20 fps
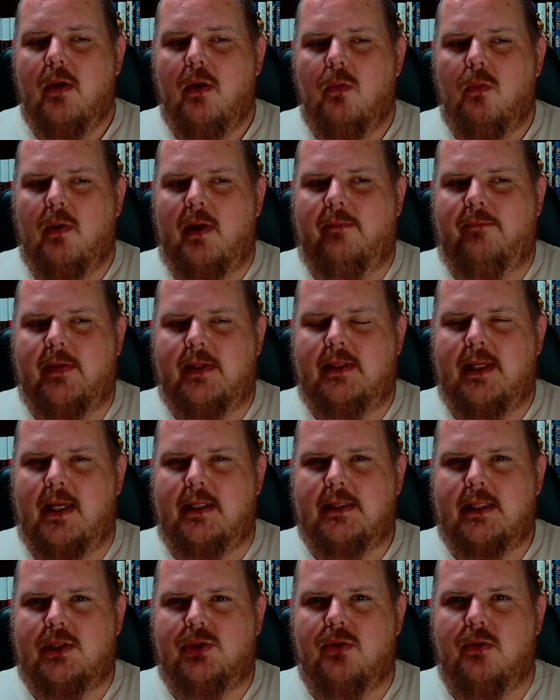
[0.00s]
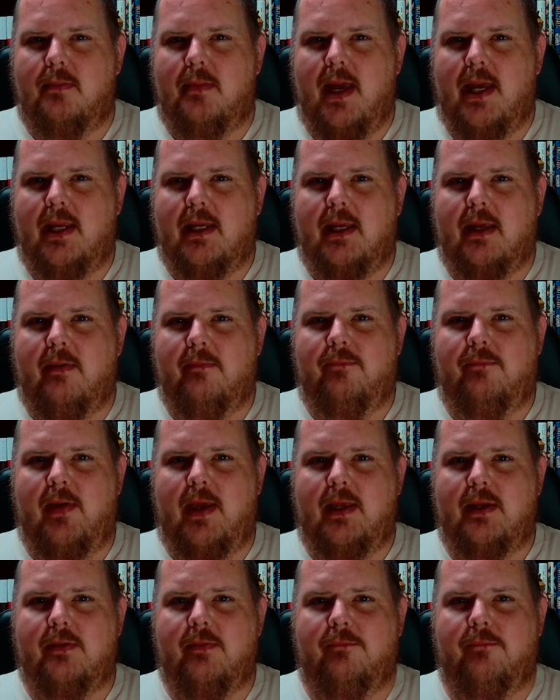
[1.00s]
What if it takes a traumatic
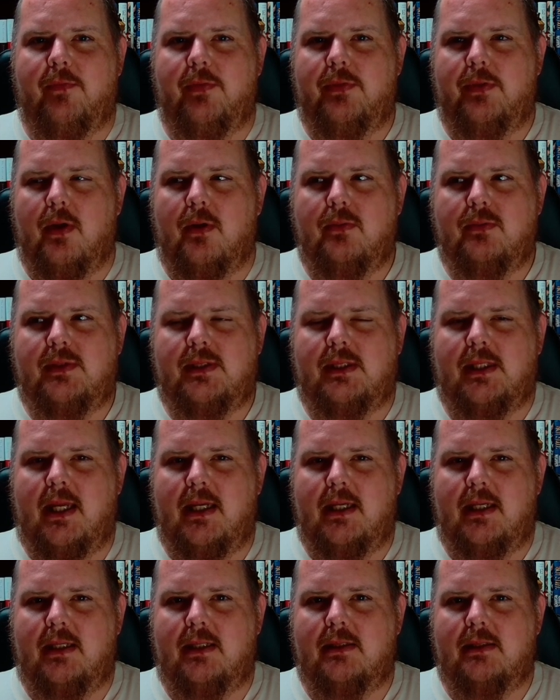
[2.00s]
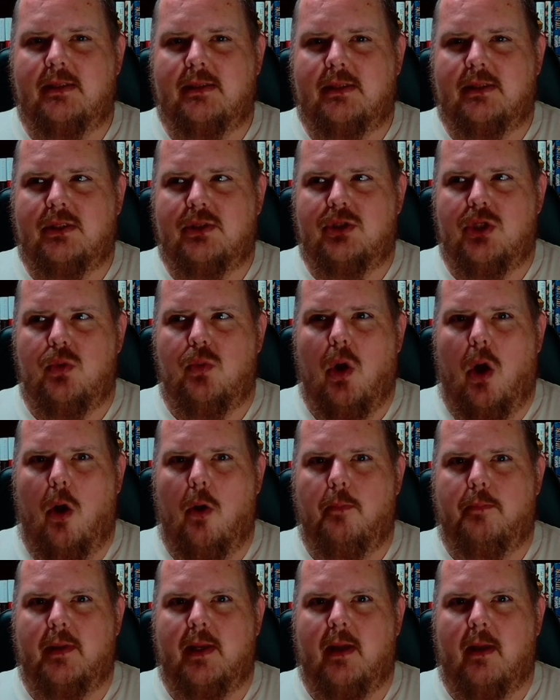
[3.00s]
event for those things to
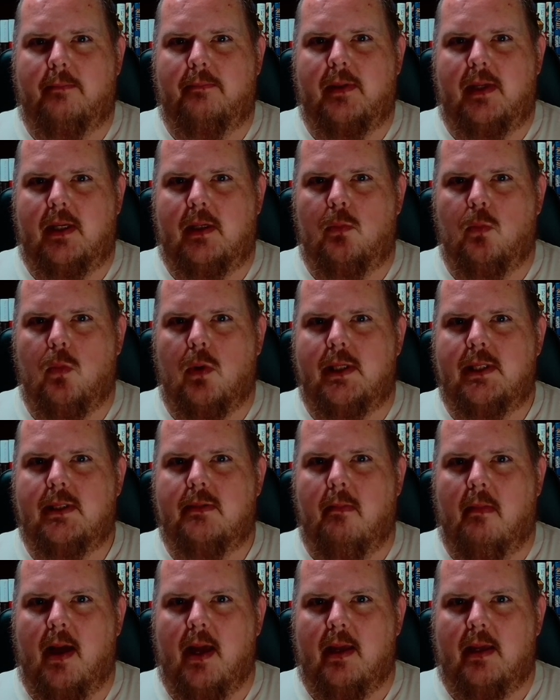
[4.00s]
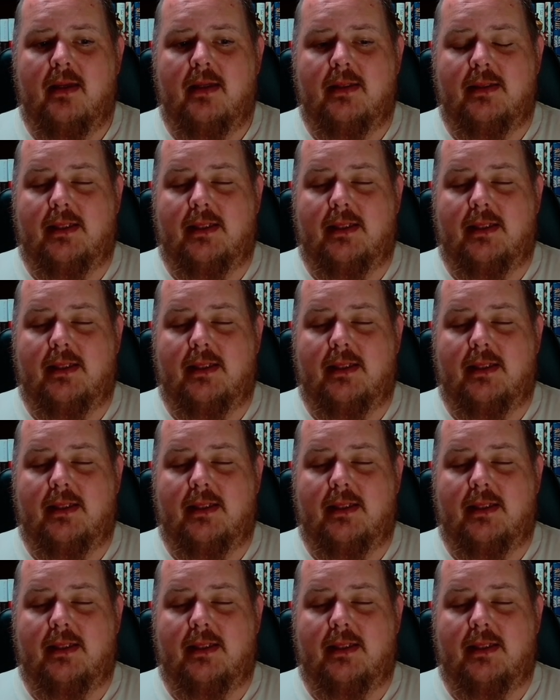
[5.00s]
open up in one's mind?